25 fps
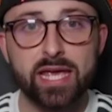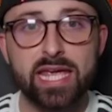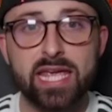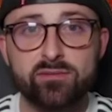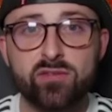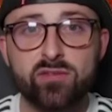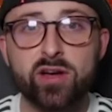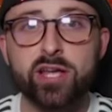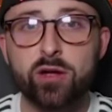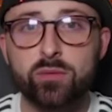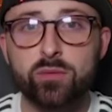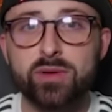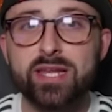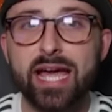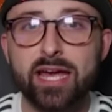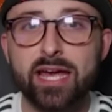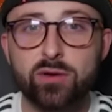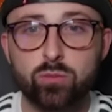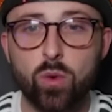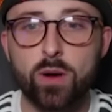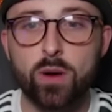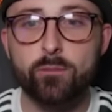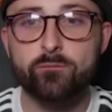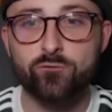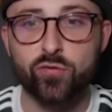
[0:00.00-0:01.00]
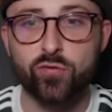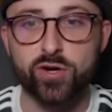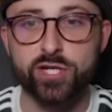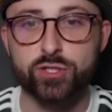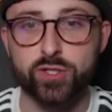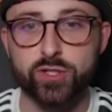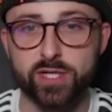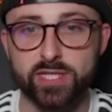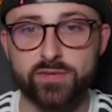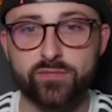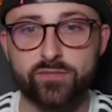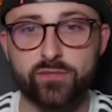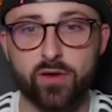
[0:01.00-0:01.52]
If I only had 1 free
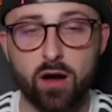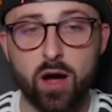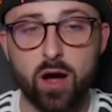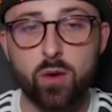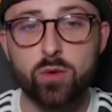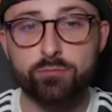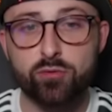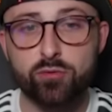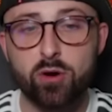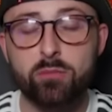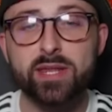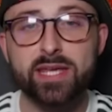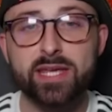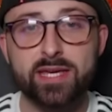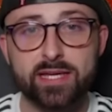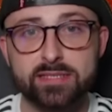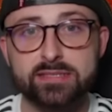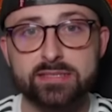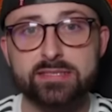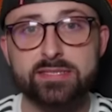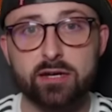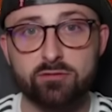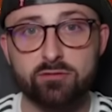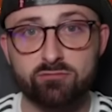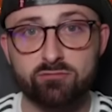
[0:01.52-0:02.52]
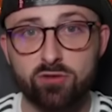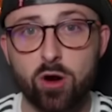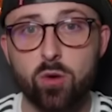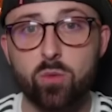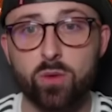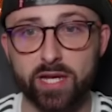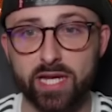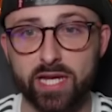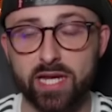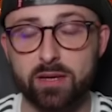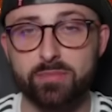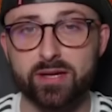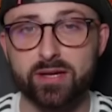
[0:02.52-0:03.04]
transfer, I would probably consider
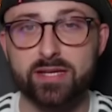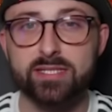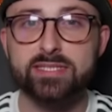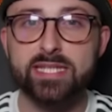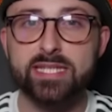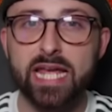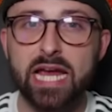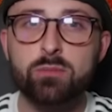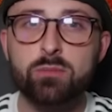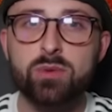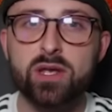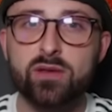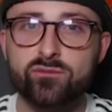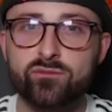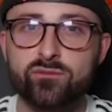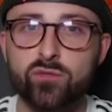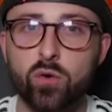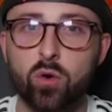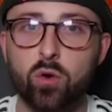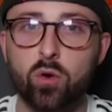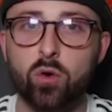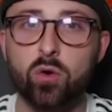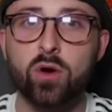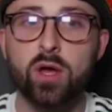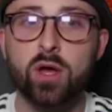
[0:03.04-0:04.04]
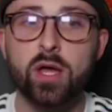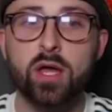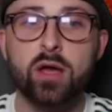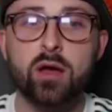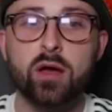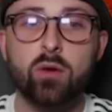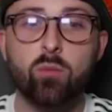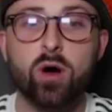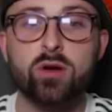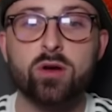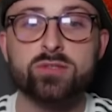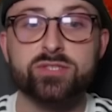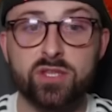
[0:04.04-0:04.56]
rolling it, because Game Week 4,
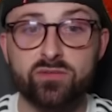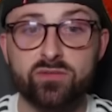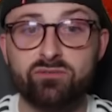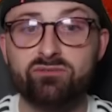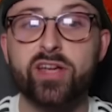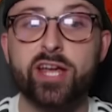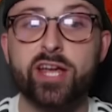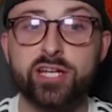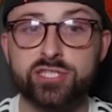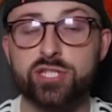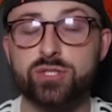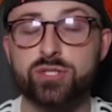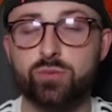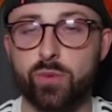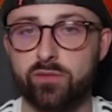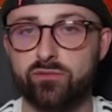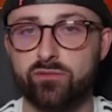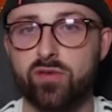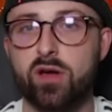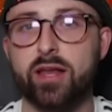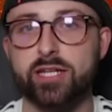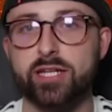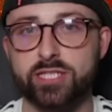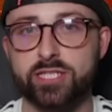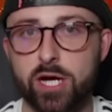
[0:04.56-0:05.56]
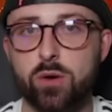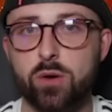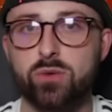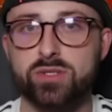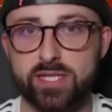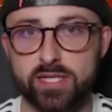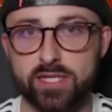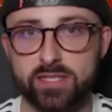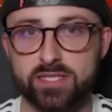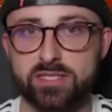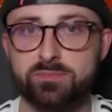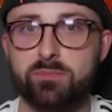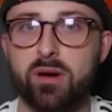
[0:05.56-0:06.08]
whilst the fixture swing for kind of
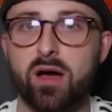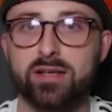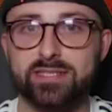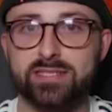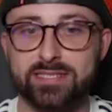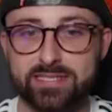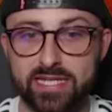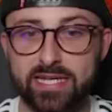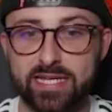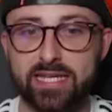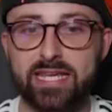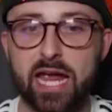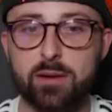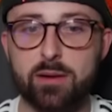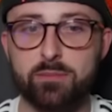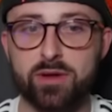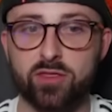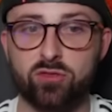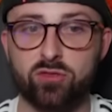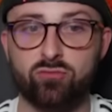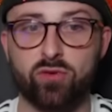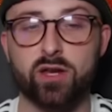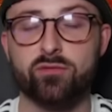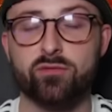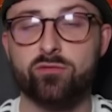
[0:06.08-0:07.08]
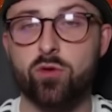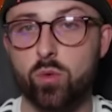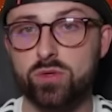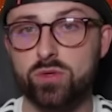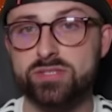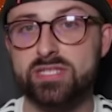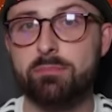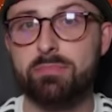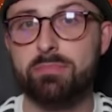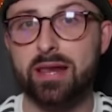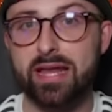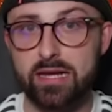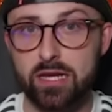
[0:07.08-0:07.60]
Chelsea and Spurs is in Game Week 3, and of
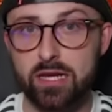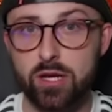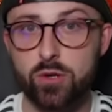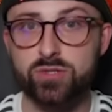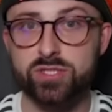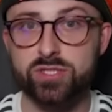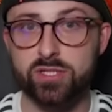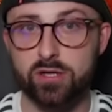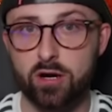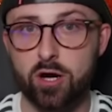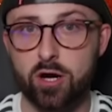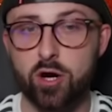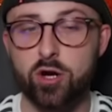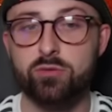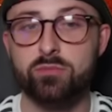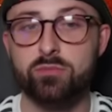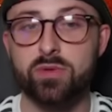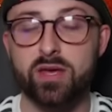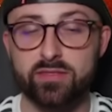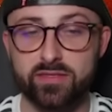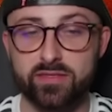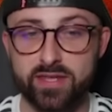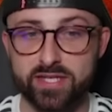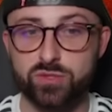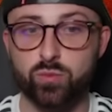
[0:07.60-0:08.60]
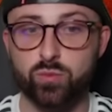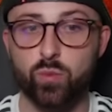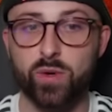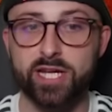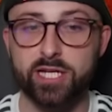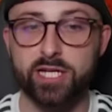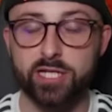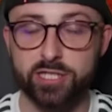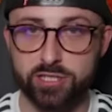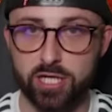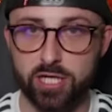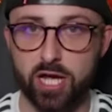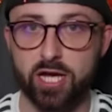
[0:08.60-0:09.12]
course they play Luton at home this
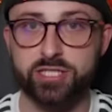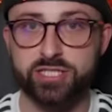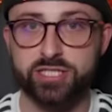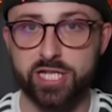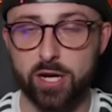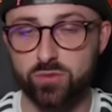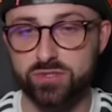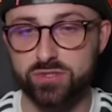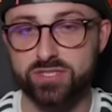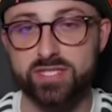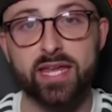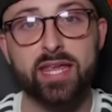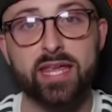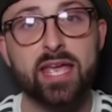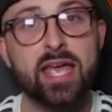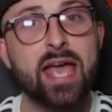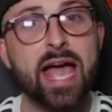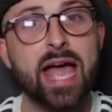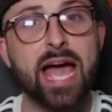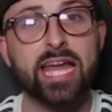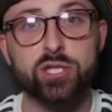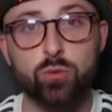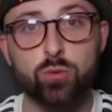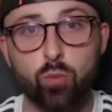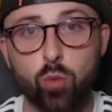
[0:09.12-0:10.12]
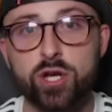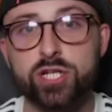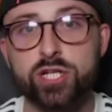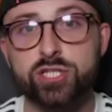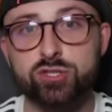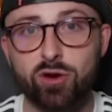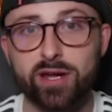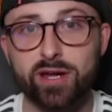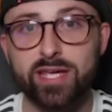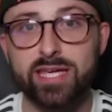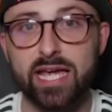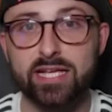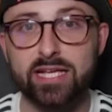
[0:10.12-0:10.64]
week, Chelsea, and you want to
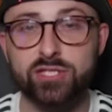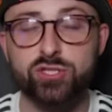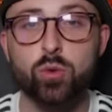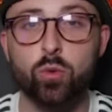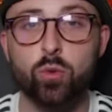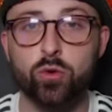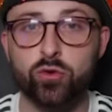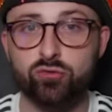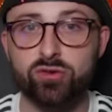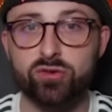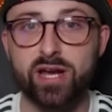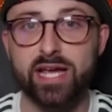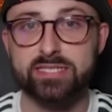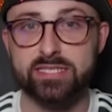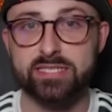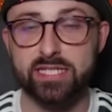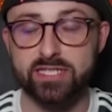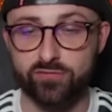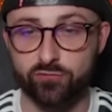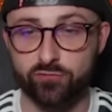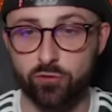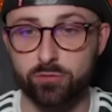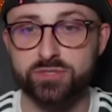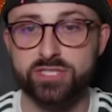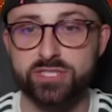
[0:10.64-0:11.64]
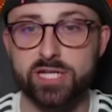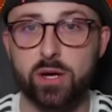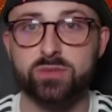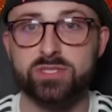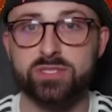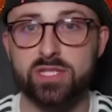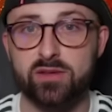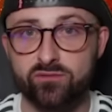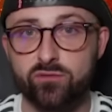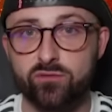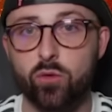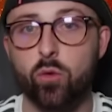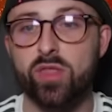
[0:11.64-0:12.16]
try and get 2 or 3 assets from
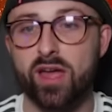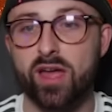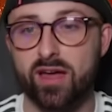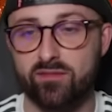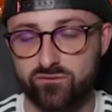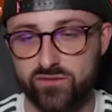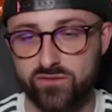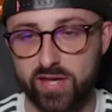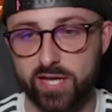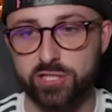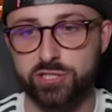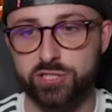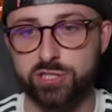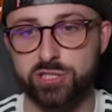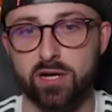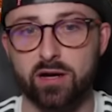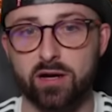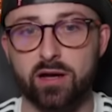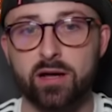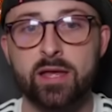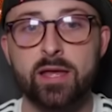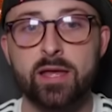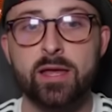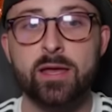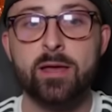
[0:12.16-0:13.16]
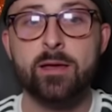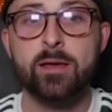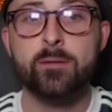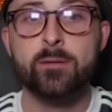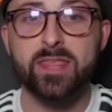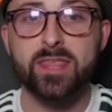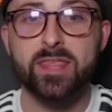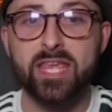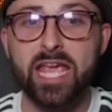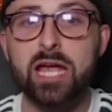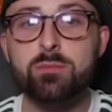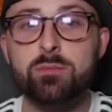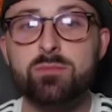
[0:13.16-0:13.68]
Chelsea for that fixture,
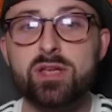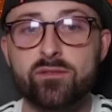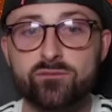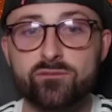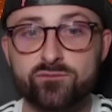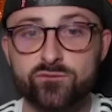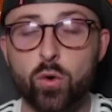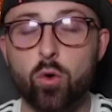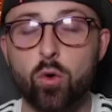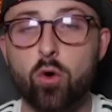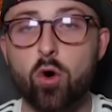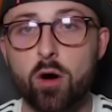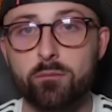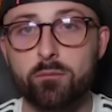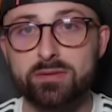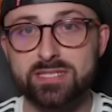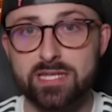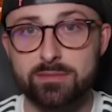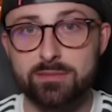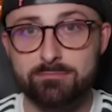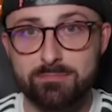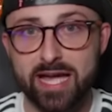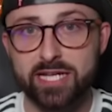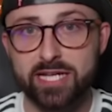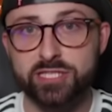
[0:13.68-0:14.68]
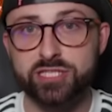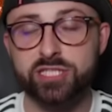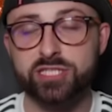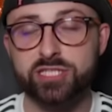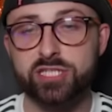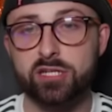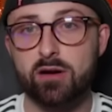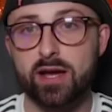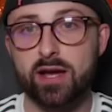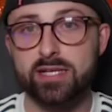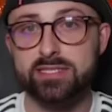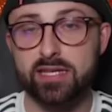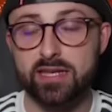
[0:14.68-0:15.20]
Game week 4, obviously
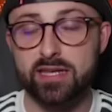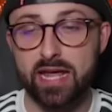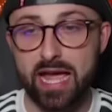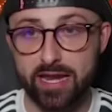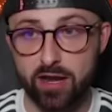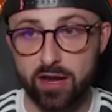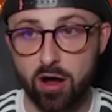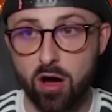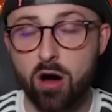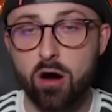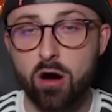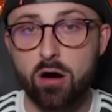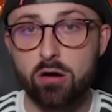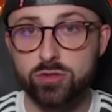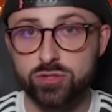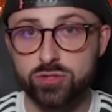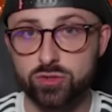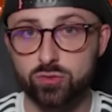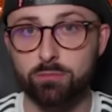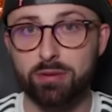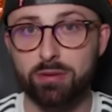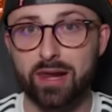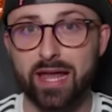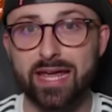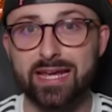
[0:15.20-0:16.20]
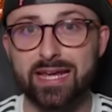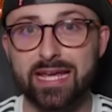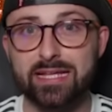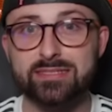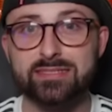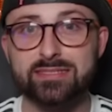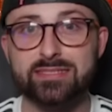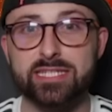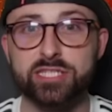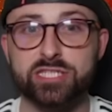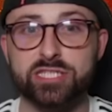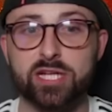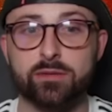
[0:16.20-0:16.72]
Manchester United and Arsenal play
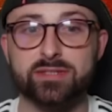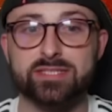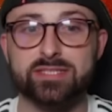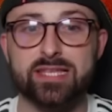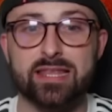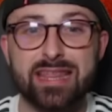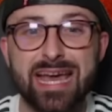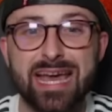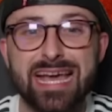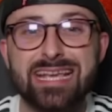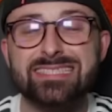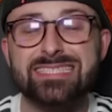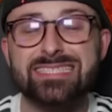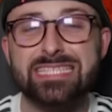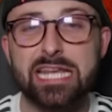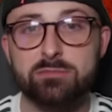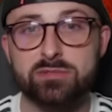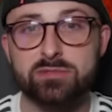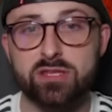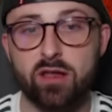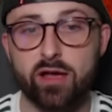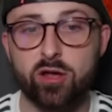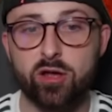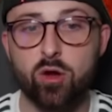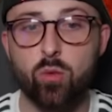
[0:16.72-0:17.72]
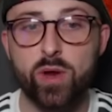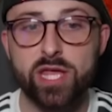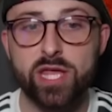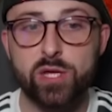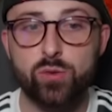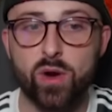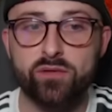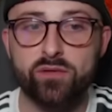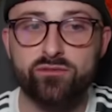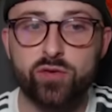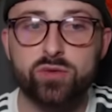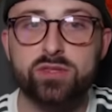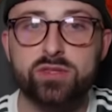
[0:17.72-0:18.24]
against each other. So that seems like a
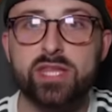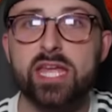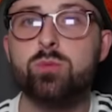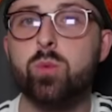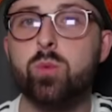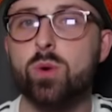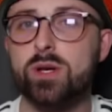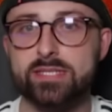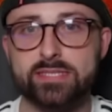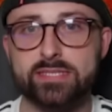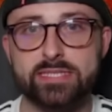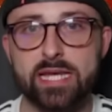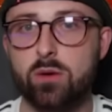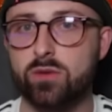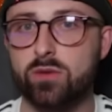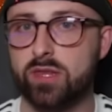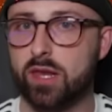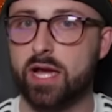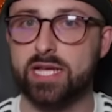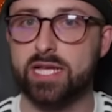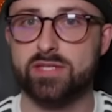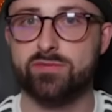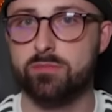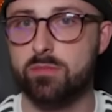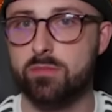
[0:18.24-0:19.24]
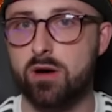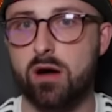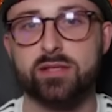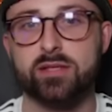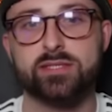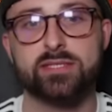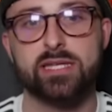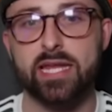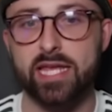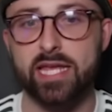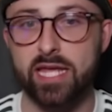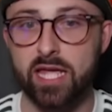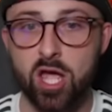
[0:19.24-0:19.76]
week where if you did want to sell the likes of a
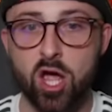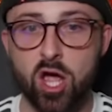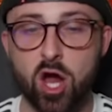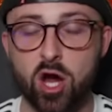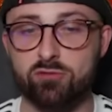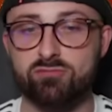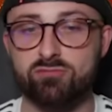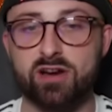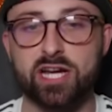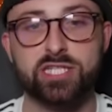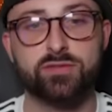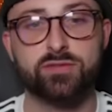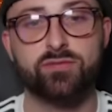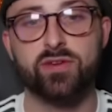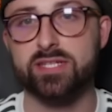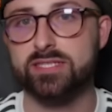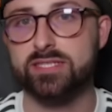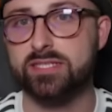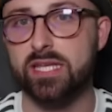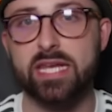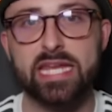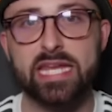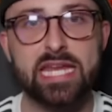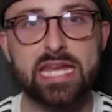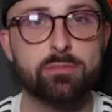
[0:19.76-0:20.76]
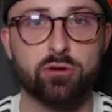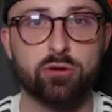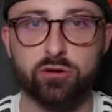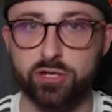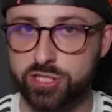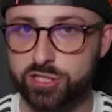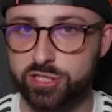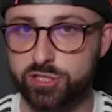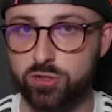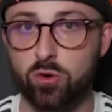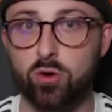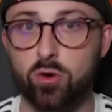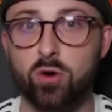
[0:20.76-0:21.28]
Martinelli, a Rashford, a Saliba, a
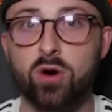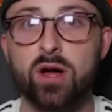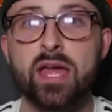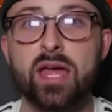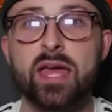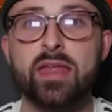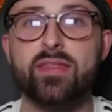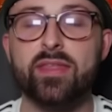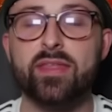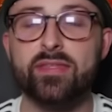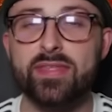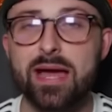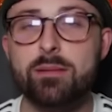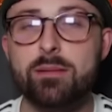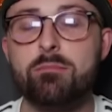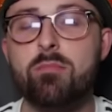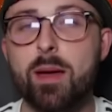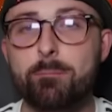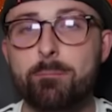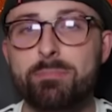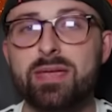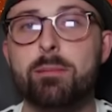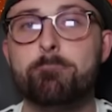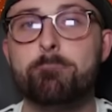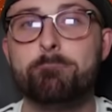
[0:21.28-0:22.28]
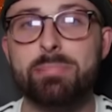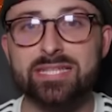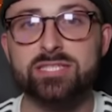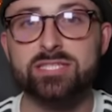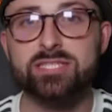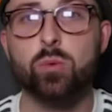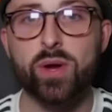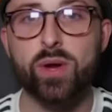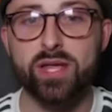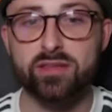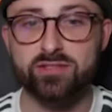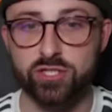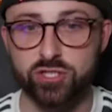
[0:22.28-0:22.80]
Shaw, then that might be a
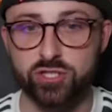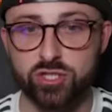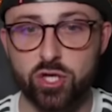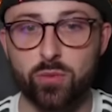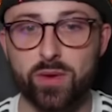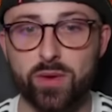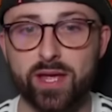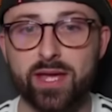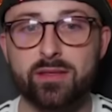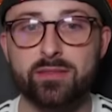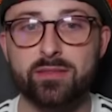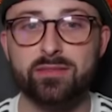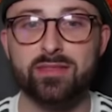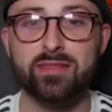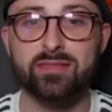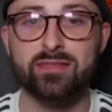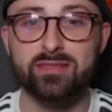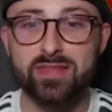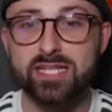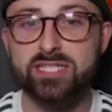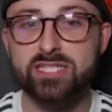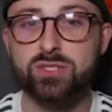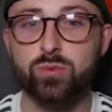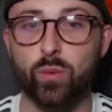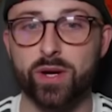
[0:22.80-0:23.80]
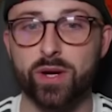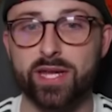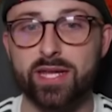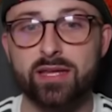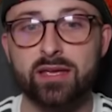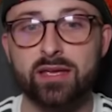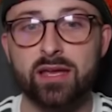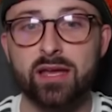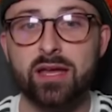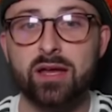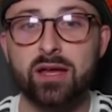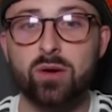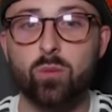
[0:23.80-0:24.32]
better week to do it than this
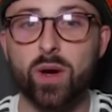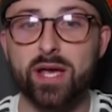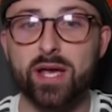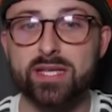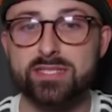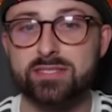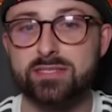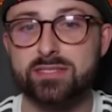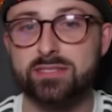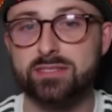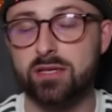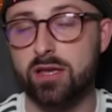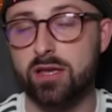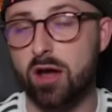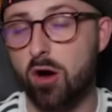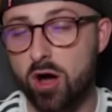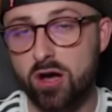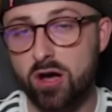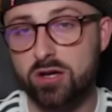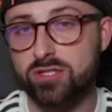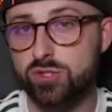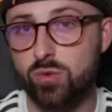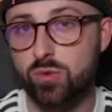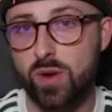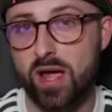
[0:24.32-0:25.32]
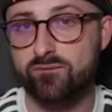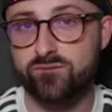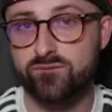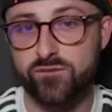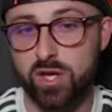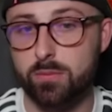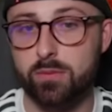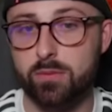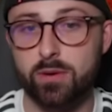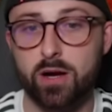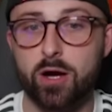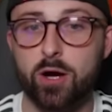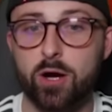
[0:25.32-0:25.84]
week where Arsenal have
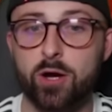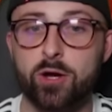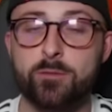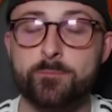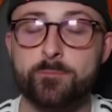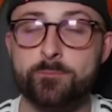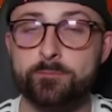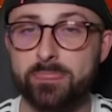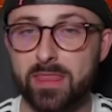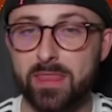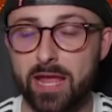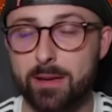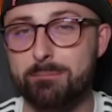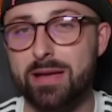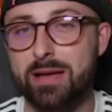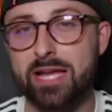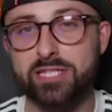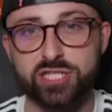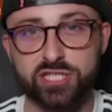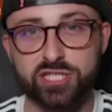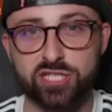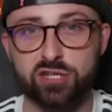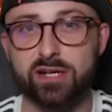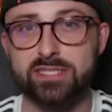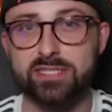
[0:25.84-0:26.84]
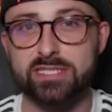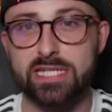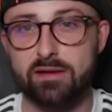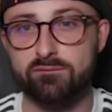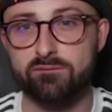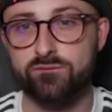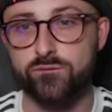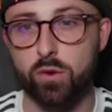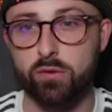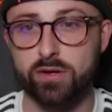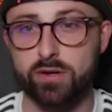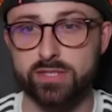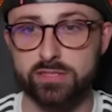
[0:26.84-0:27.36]
Fulham at home and Manchester United
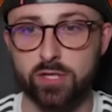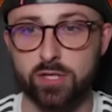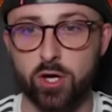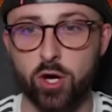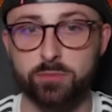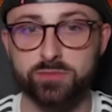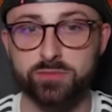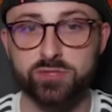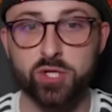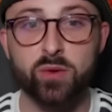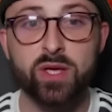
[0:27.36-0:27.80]
have Forest at home.